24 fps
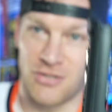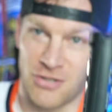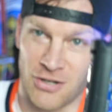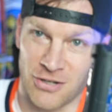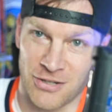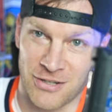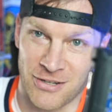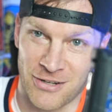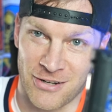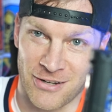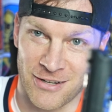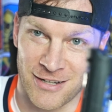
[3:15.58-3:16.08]
turned
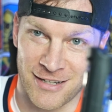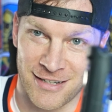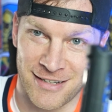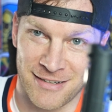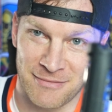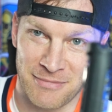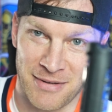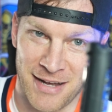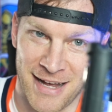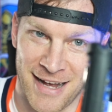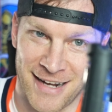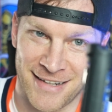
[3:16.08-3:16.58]
it on
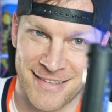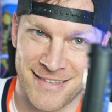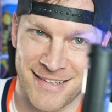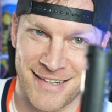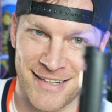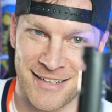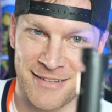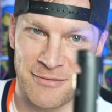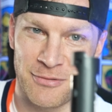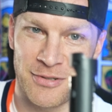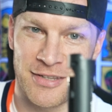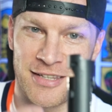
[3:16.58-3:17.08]
by
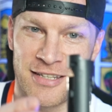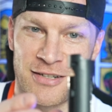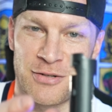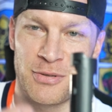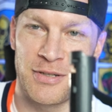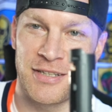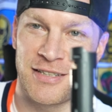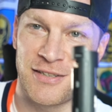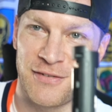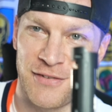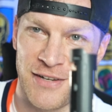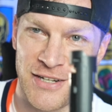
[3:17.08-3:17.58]
accident with the
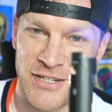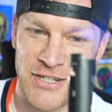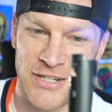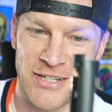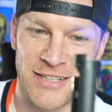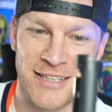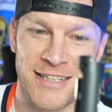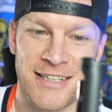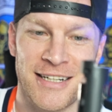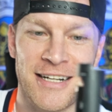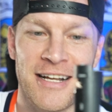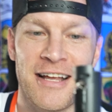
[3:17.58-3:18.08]
twist
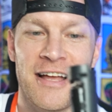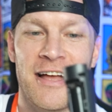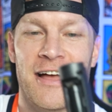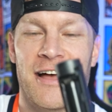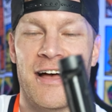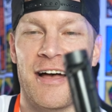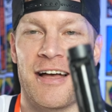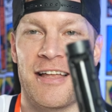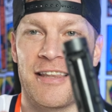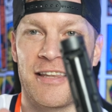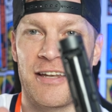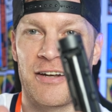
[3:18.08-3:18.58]
feature. Uh,
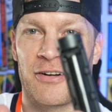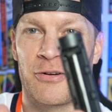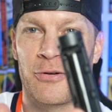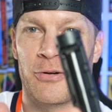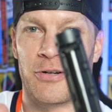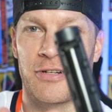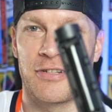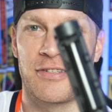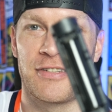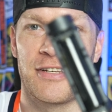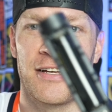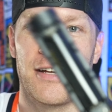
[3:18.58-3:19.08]
and then of course,